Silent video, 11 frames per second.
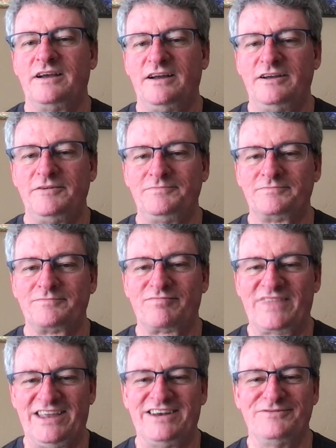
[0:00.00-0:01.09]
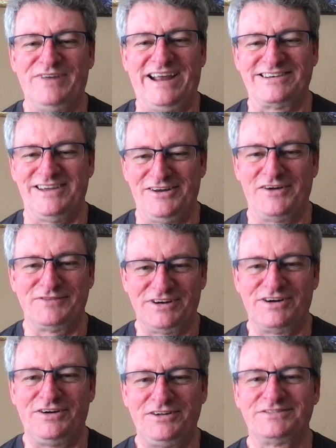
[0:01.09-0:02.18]
And in fact, I often
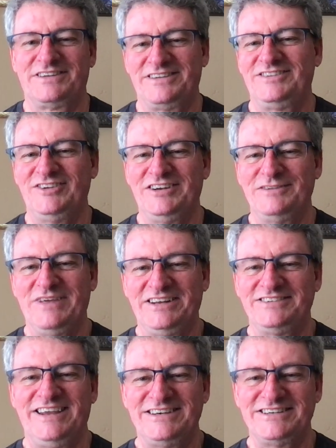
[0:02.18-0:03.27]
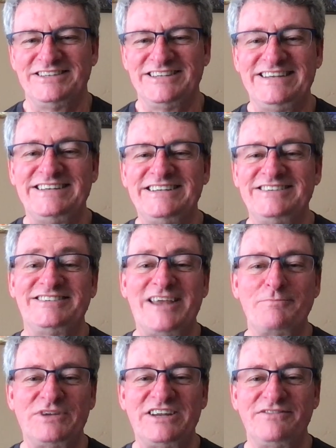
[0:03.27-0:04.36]
call sitting meditation the
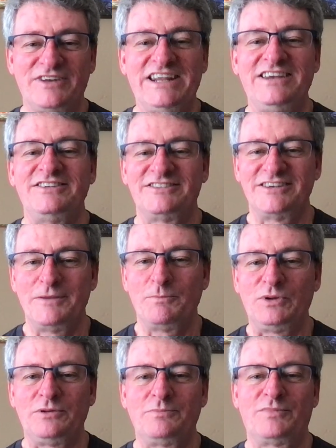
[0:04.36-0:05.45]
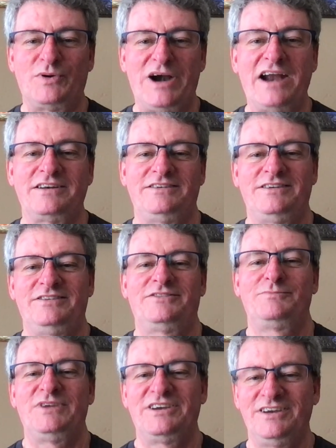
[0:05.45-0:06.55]
deceptively simple practice,
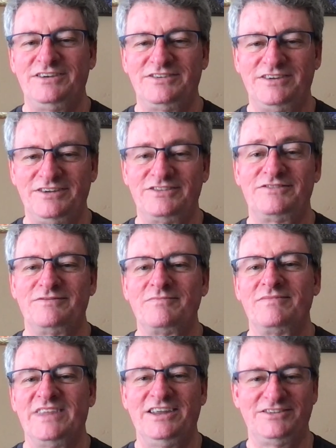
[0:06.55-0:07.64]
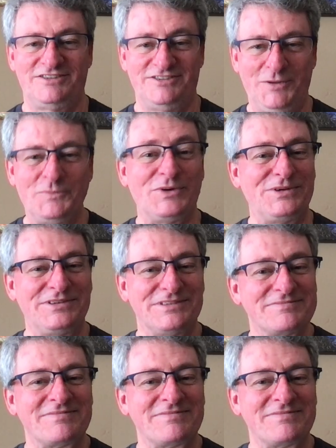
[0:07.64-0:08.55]
because it's simple,